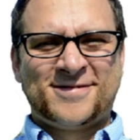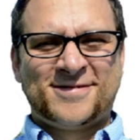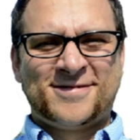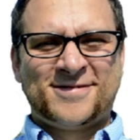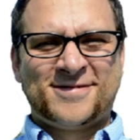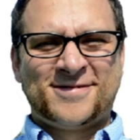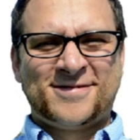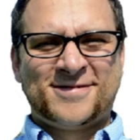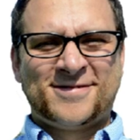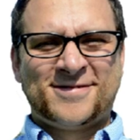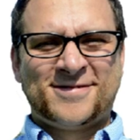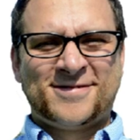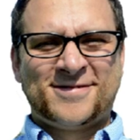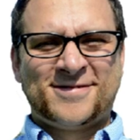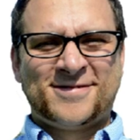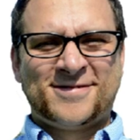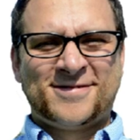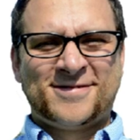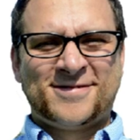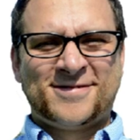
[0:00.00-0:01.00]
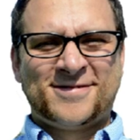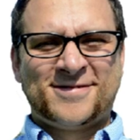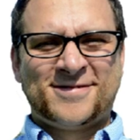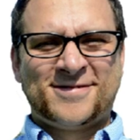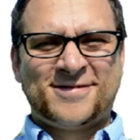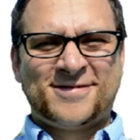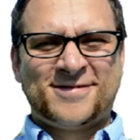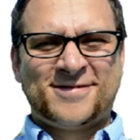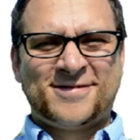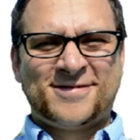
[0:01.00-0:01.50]

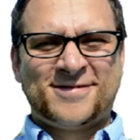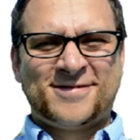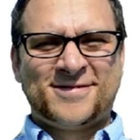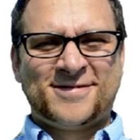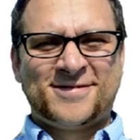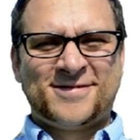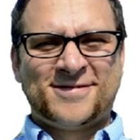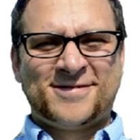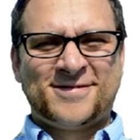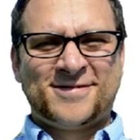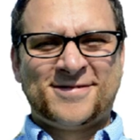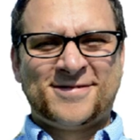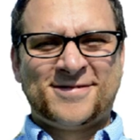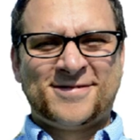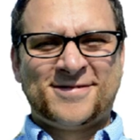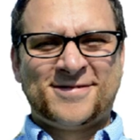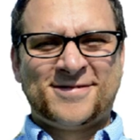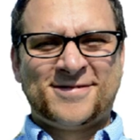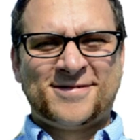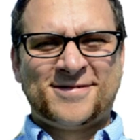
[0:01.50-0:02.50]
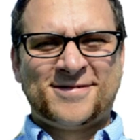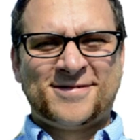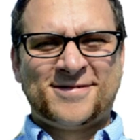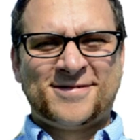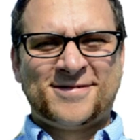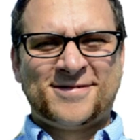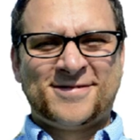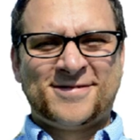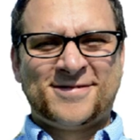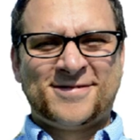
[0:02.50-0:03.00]

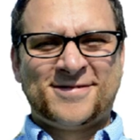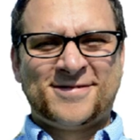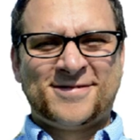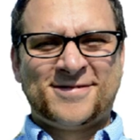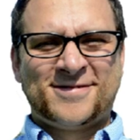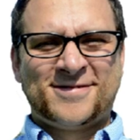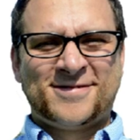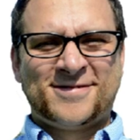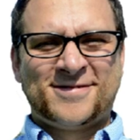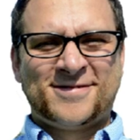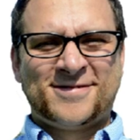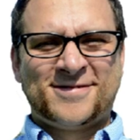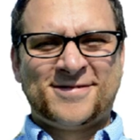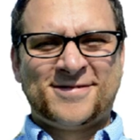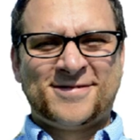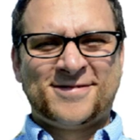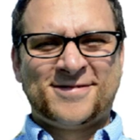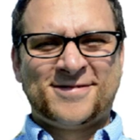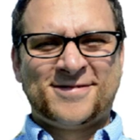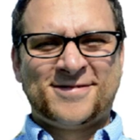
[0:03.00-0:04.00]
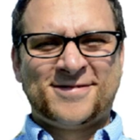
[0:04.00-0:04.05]
Nothing is said.